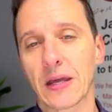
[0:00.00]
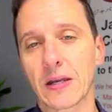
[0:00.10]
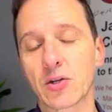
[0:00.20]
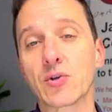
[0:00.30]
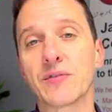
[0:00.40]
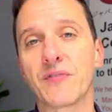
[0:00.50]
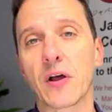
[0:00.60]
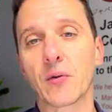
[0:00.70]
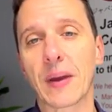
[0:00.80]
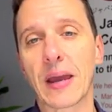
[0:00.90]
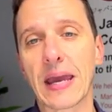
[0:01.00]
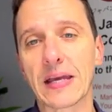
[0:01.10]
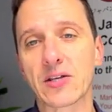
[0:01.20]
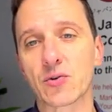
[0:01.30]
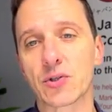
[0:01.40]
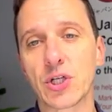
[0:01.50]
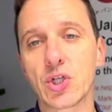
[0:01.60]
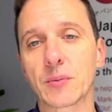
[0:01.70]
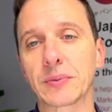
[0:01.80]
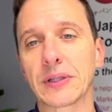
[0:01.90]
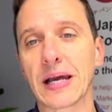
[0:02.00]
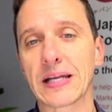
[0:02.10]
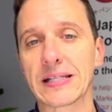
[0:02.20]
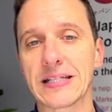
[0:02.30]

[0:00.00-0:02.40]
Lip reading: to develop a strategic plan